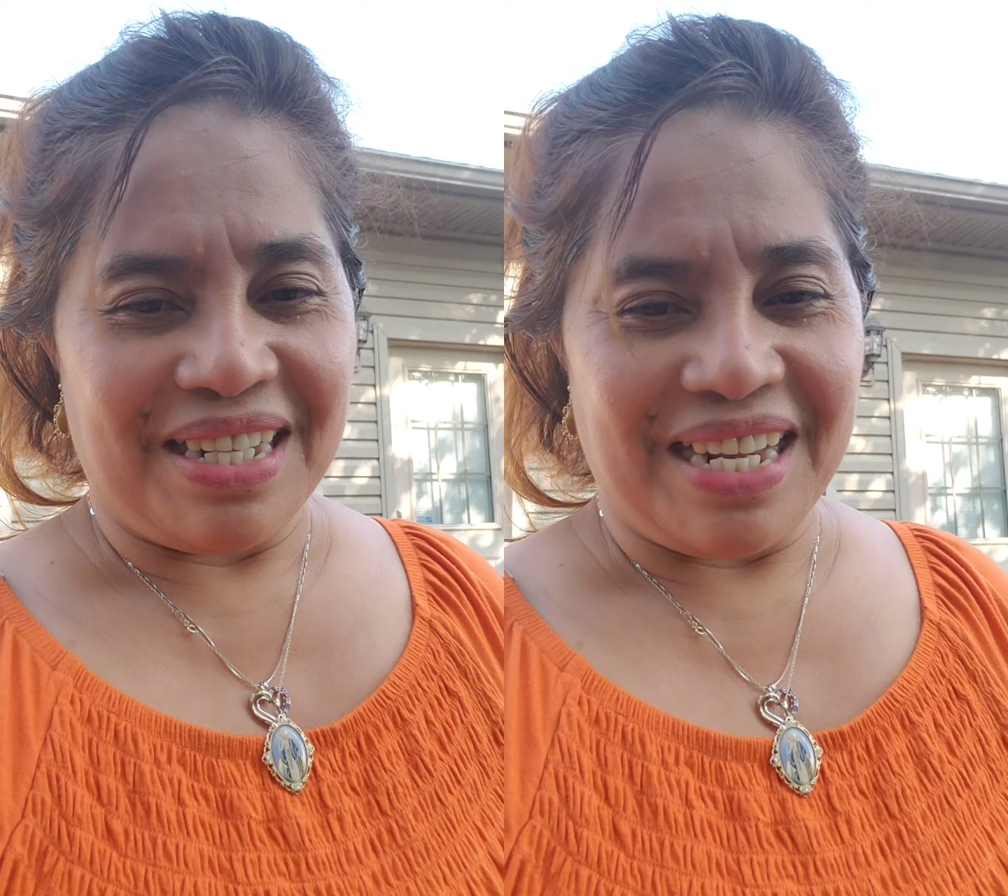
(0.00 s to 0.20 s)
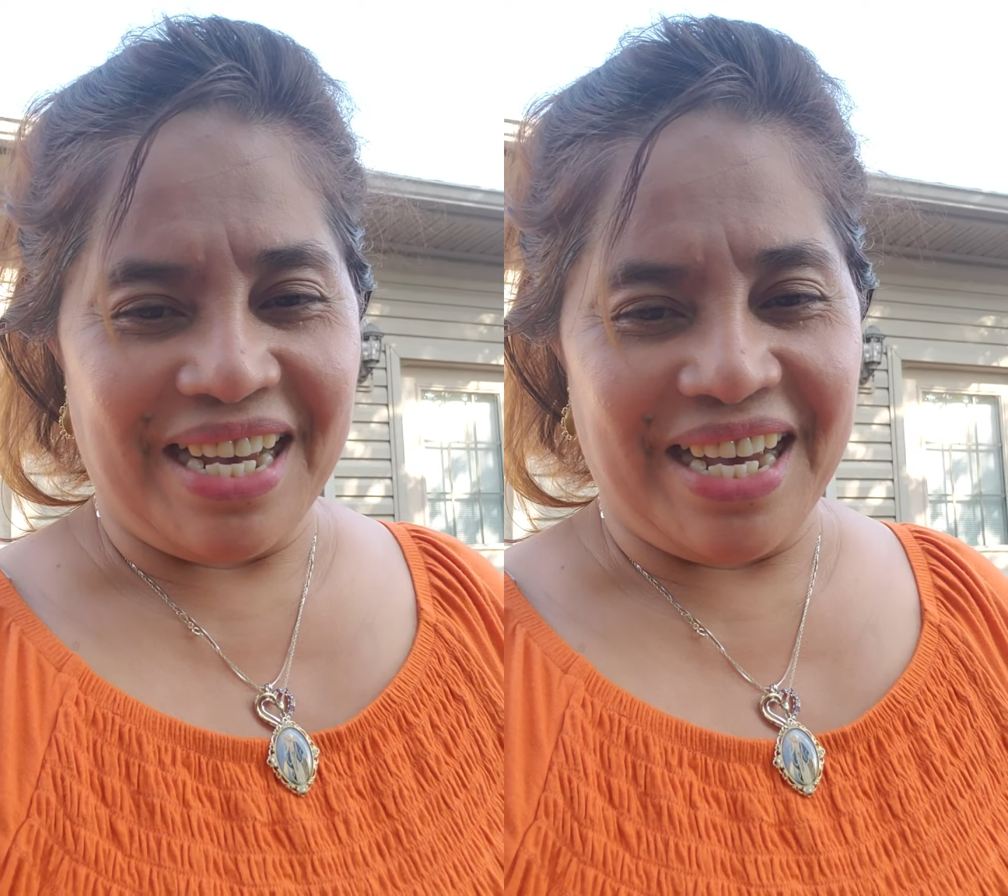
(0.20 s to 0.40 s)

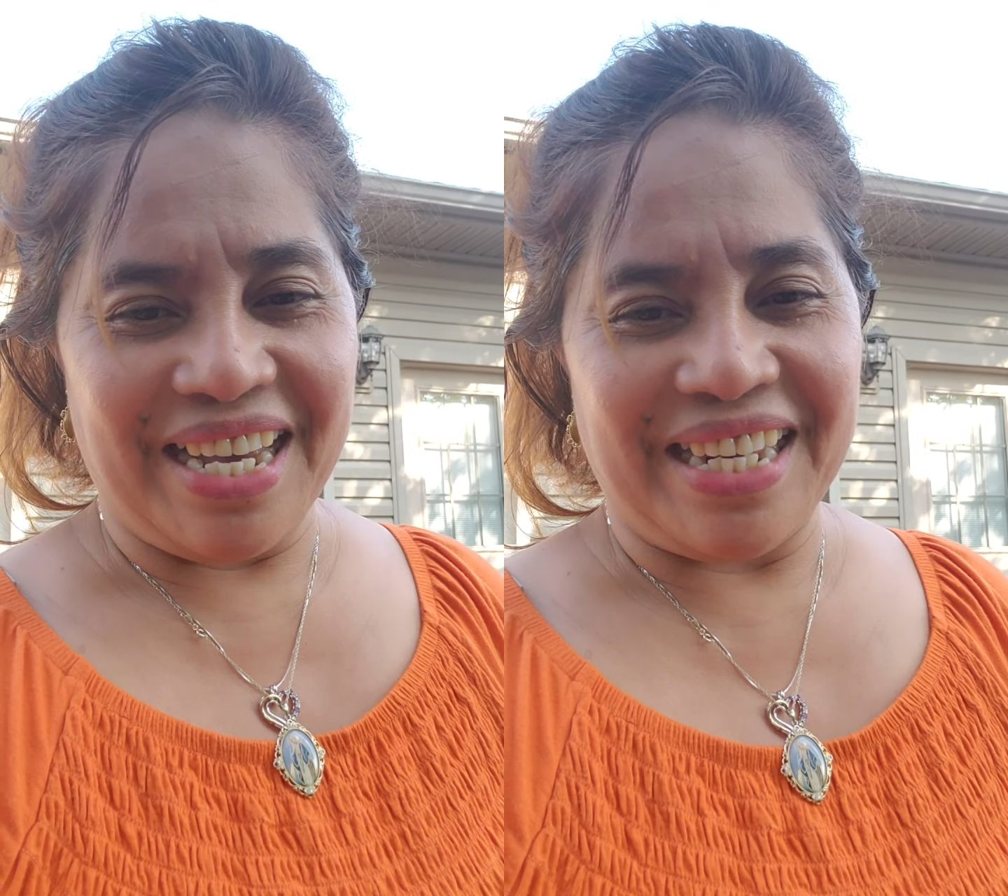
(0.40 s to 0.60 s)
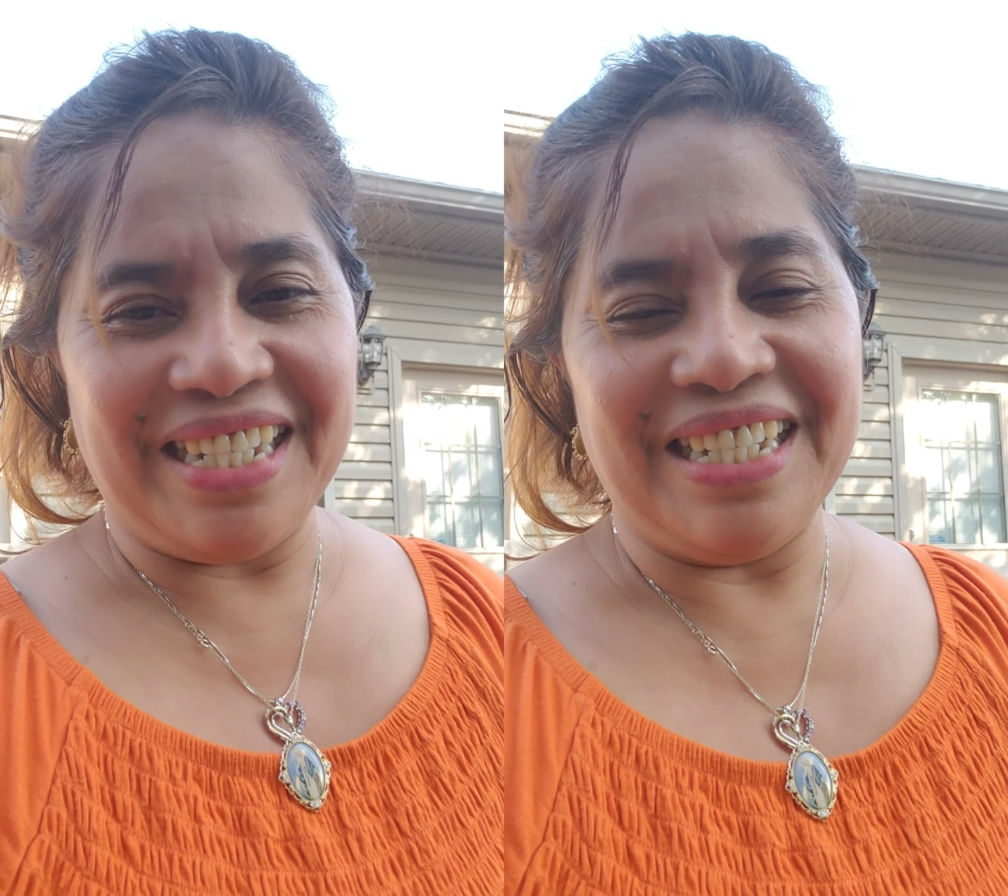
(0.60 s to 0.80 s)

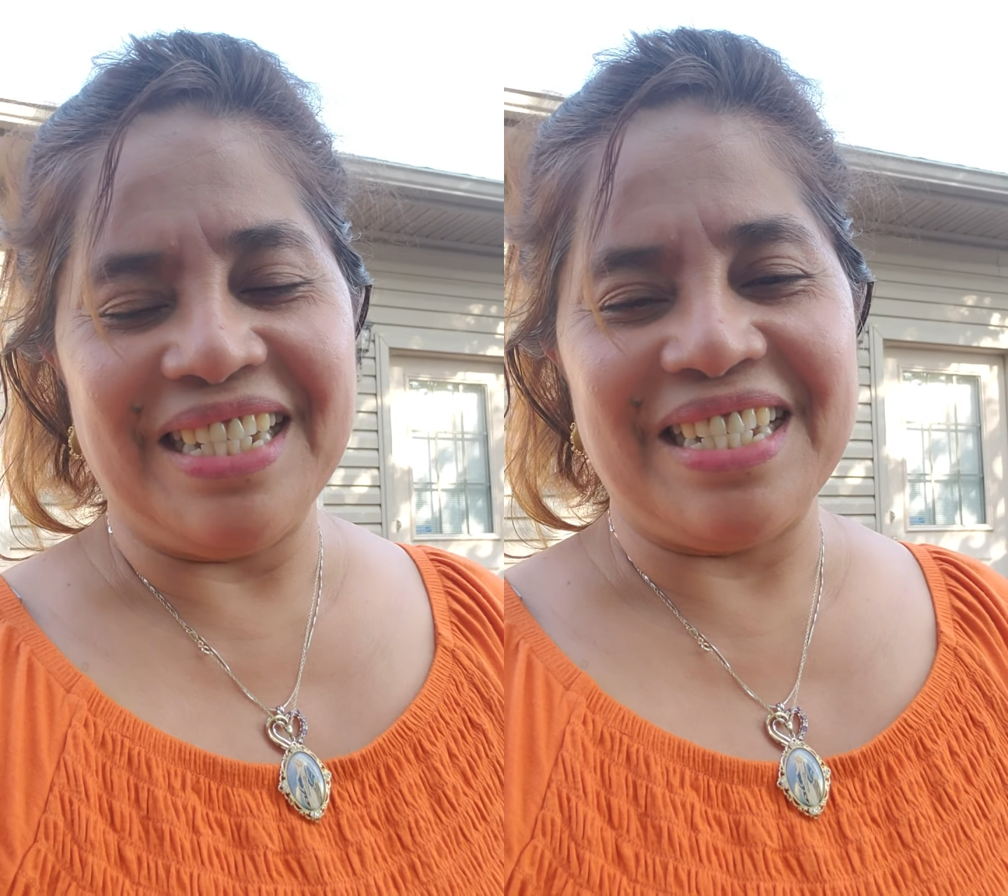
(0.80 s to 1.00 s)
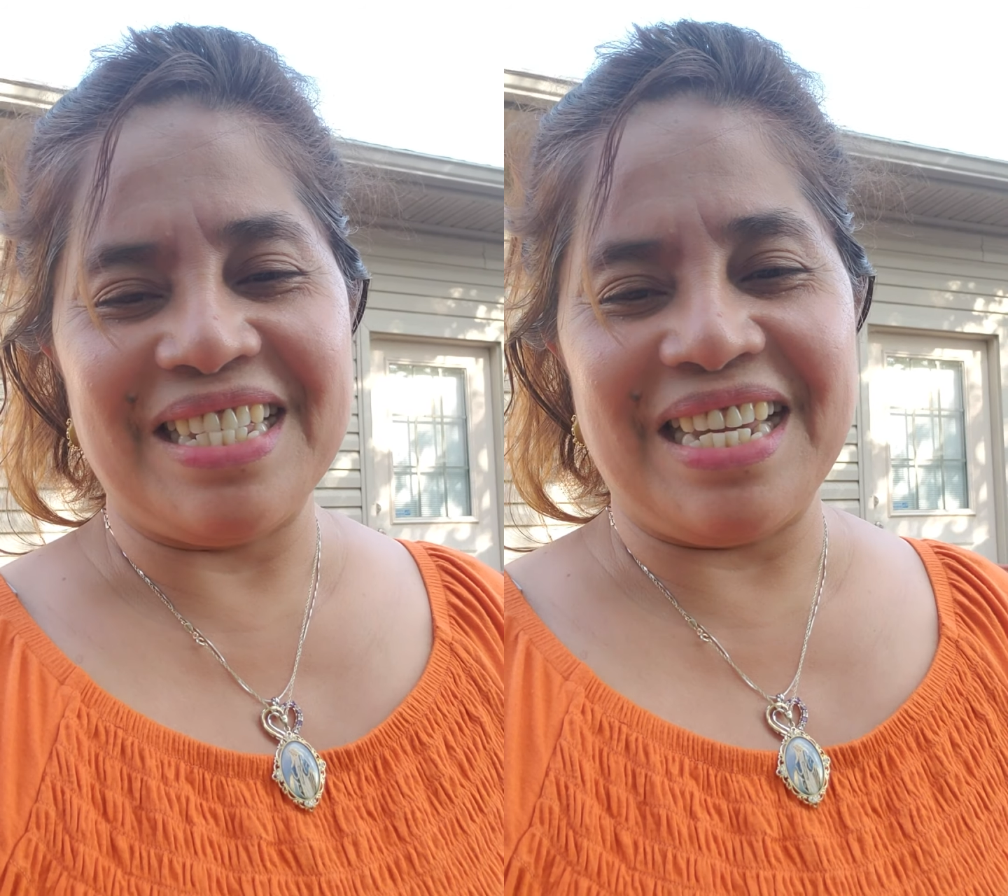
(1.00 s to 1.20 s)
Nine,
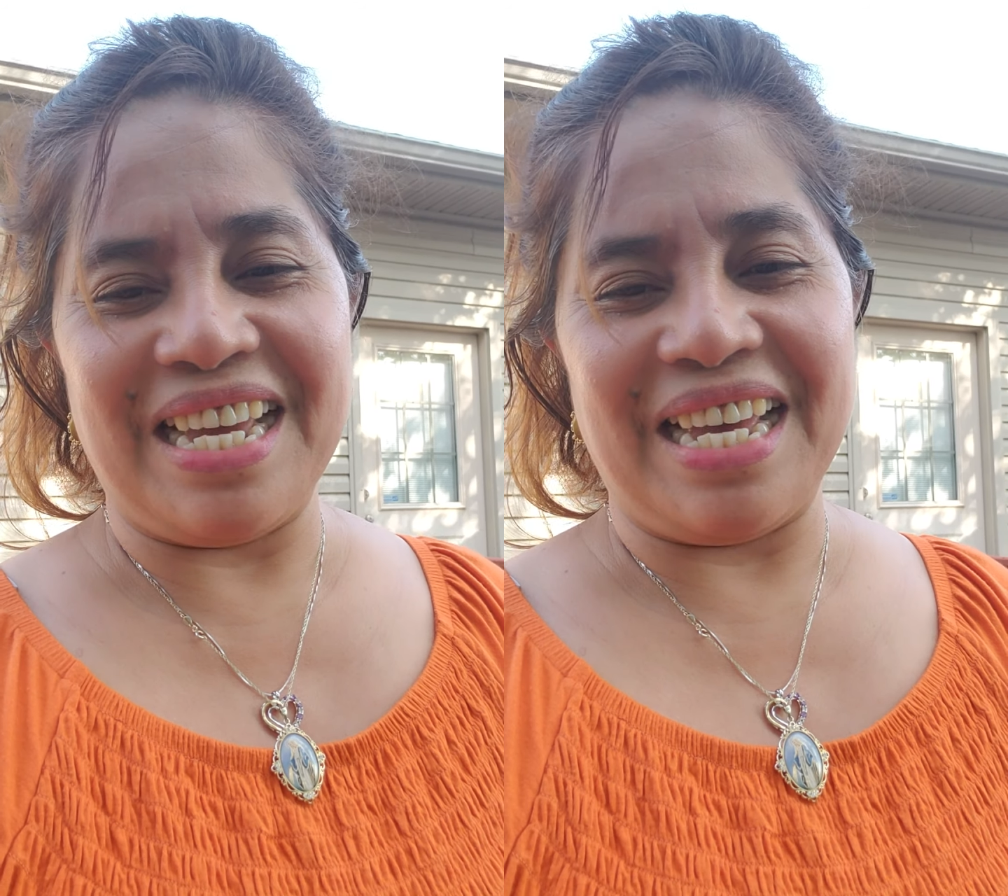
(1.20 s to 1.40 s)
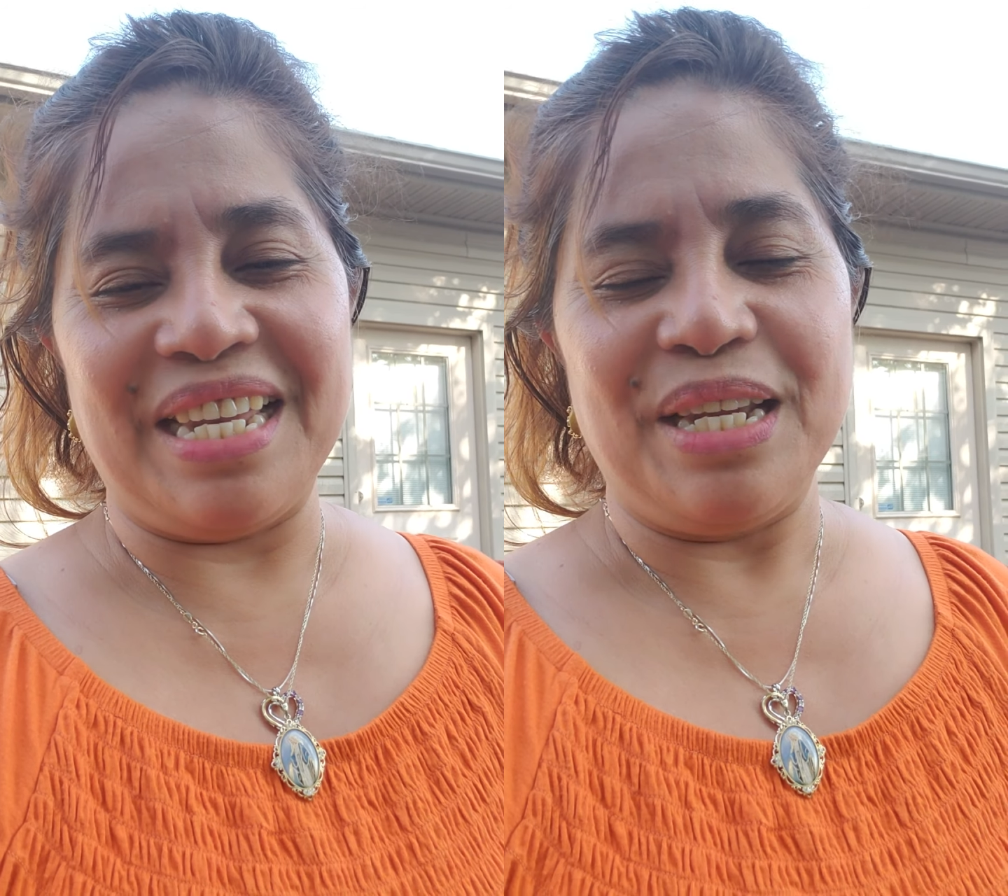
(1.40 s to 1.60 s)

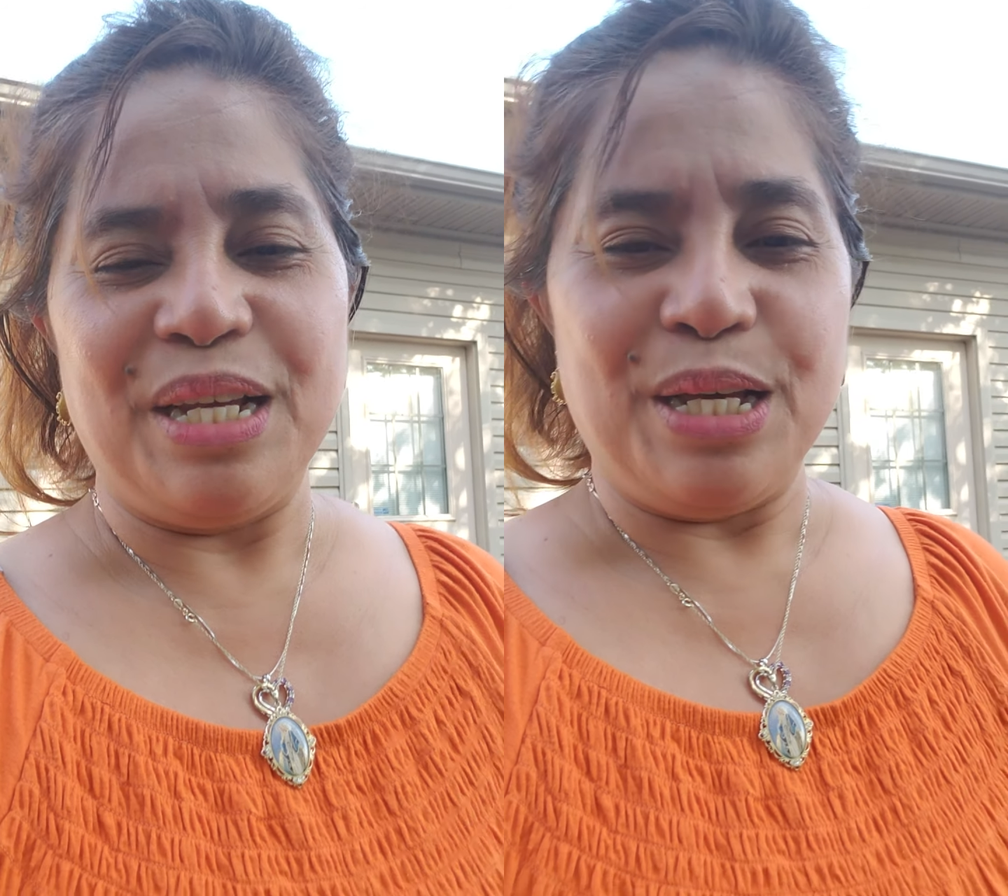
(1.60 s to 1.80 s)
ten.